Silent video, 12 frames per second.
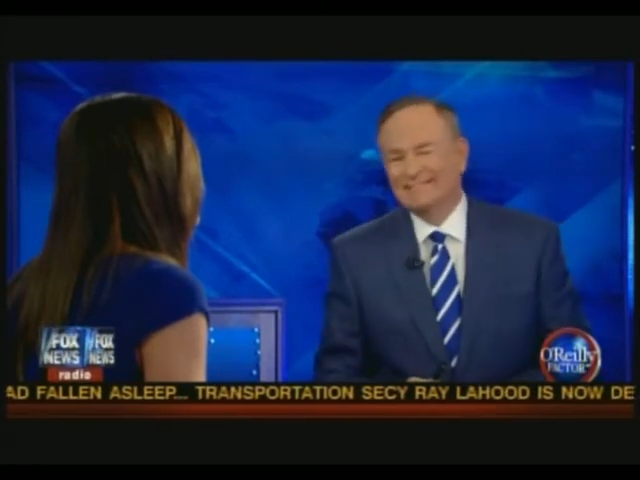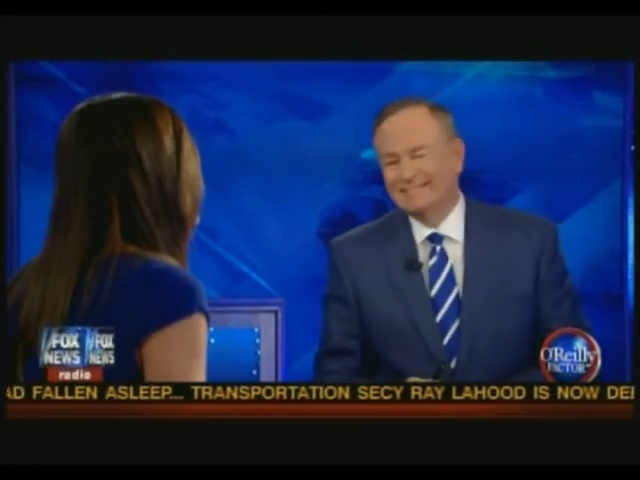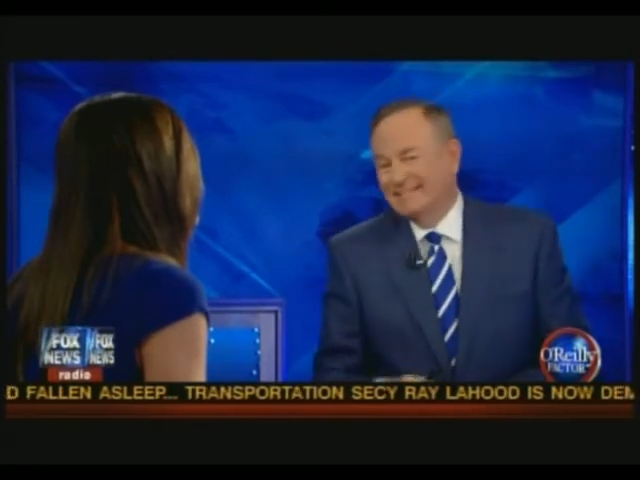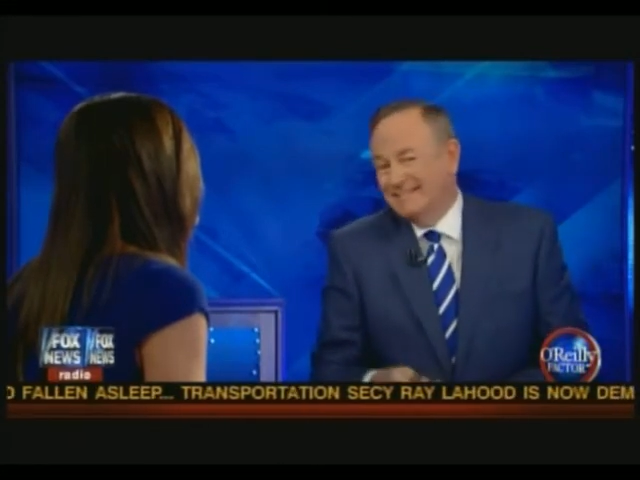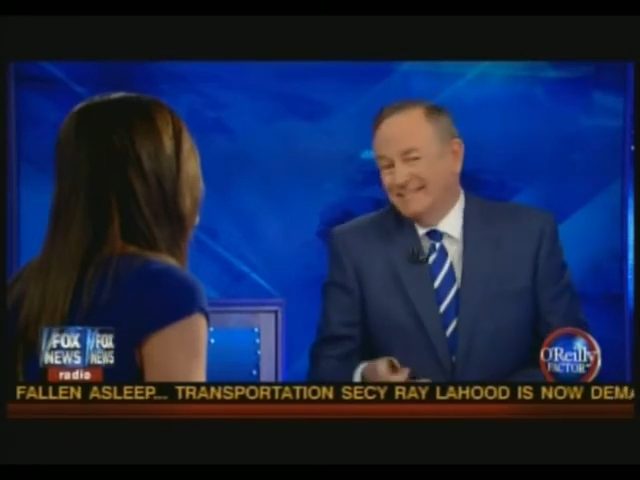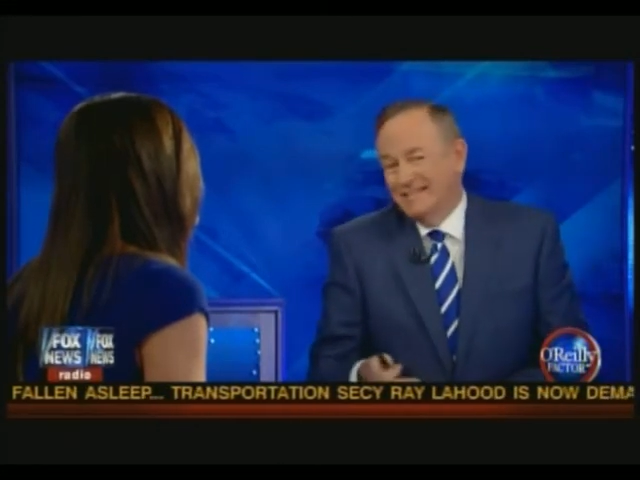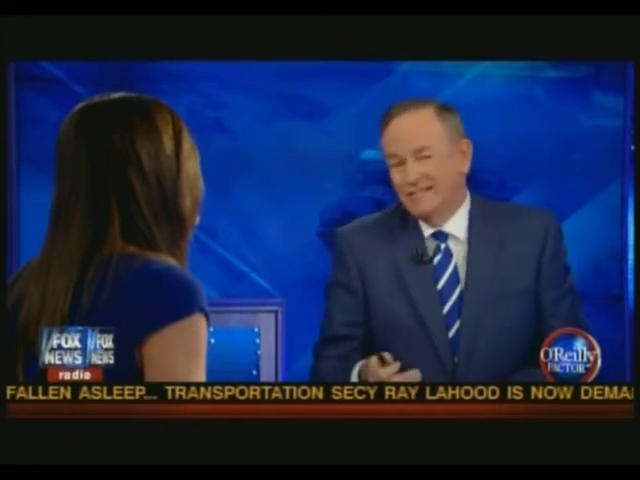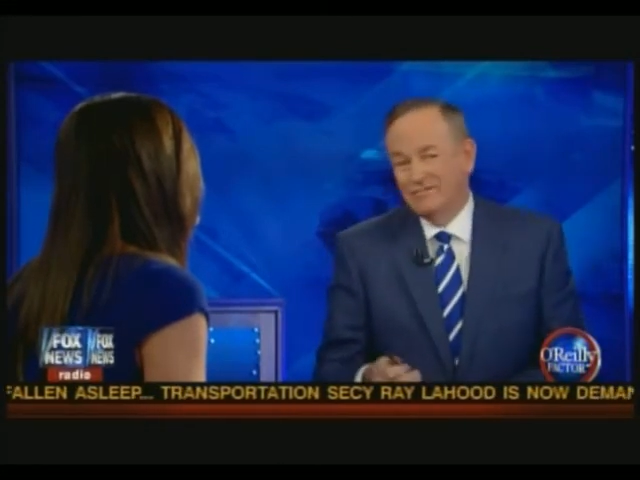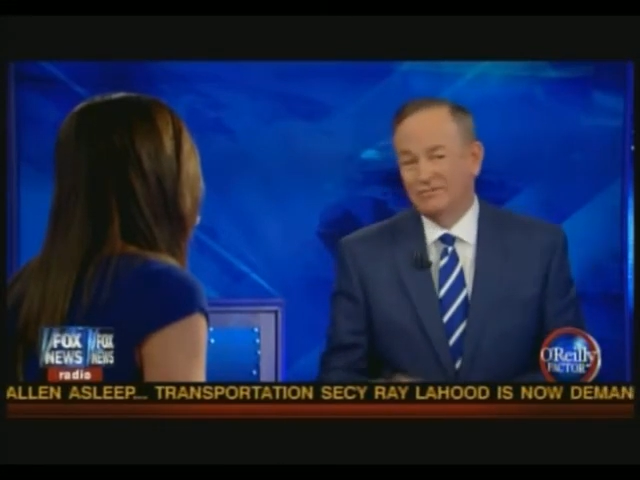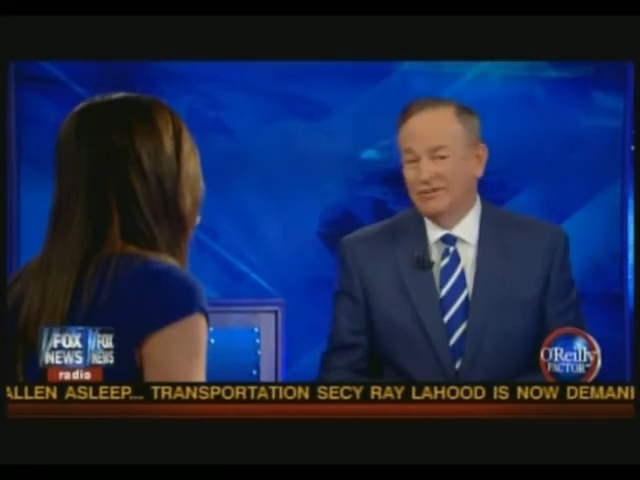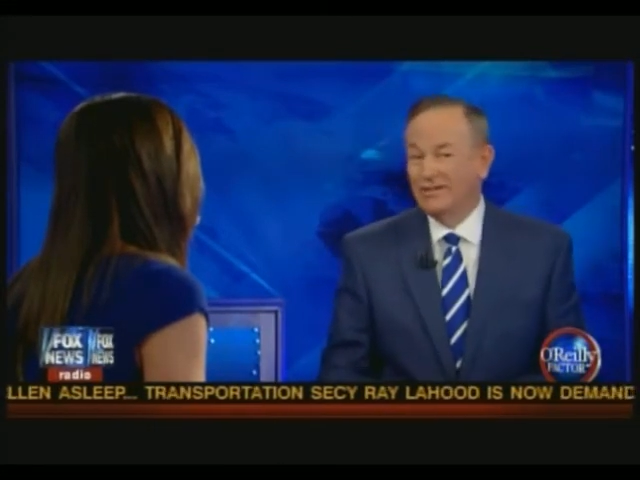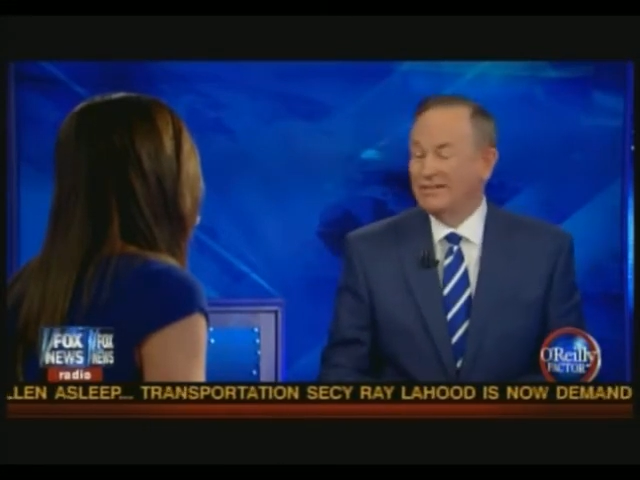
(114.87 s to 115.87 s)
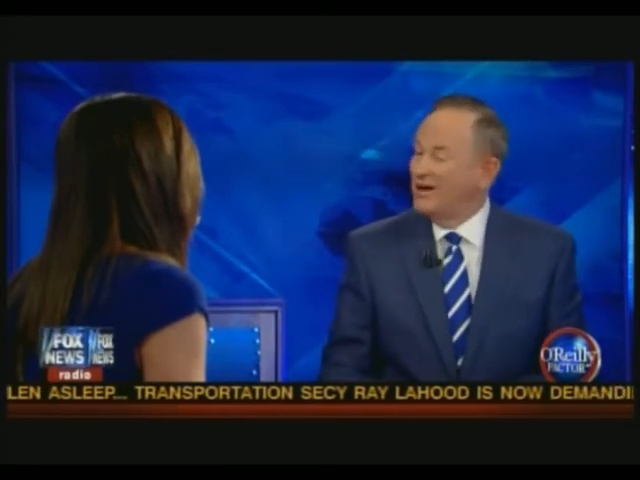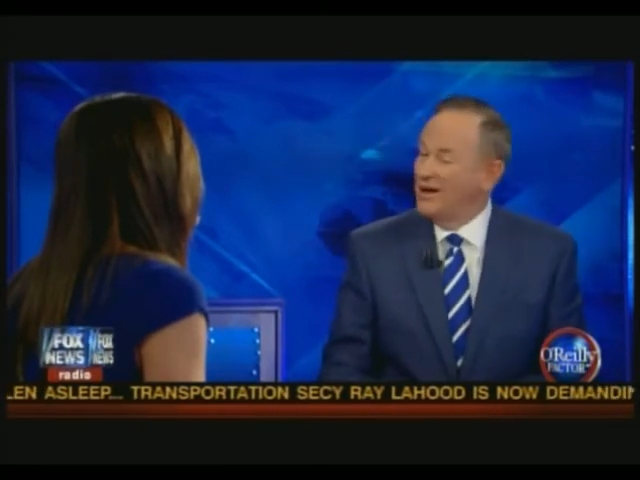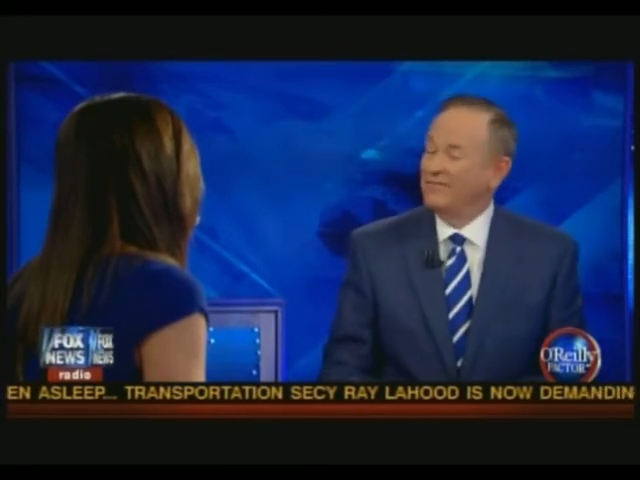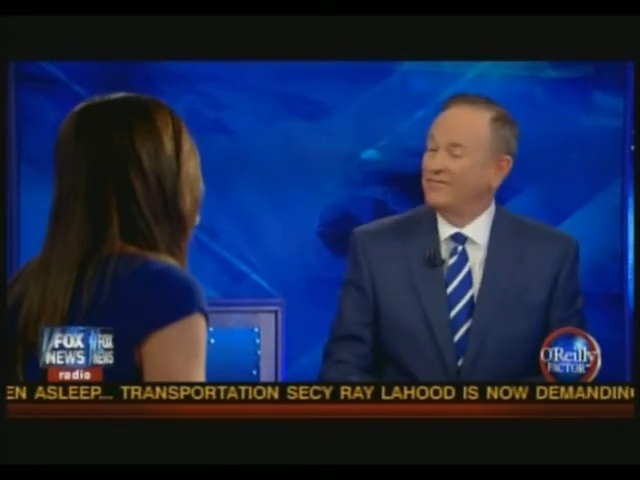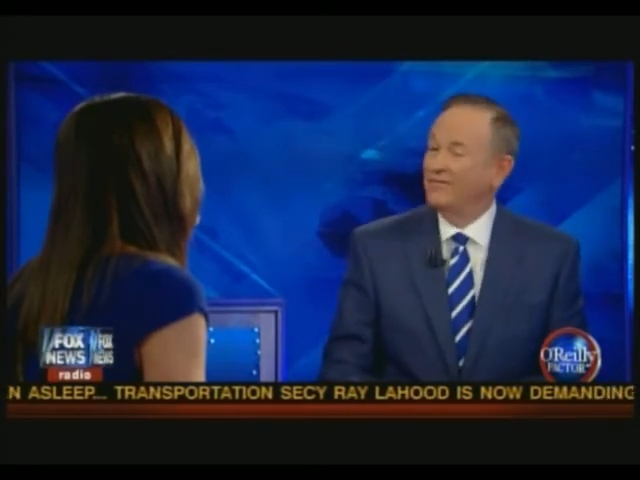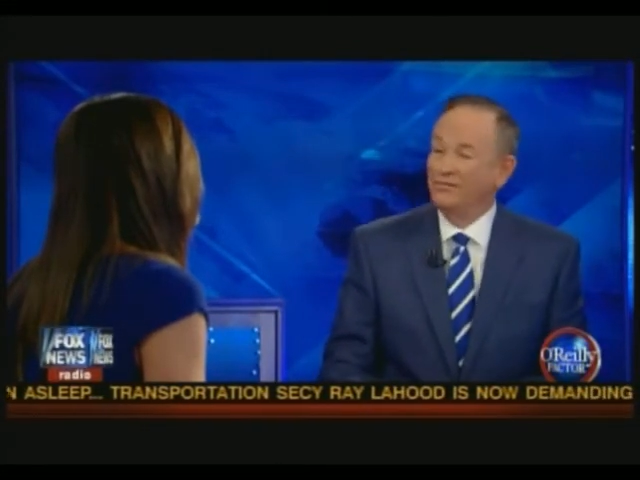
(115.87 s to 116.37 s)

that's just really tough.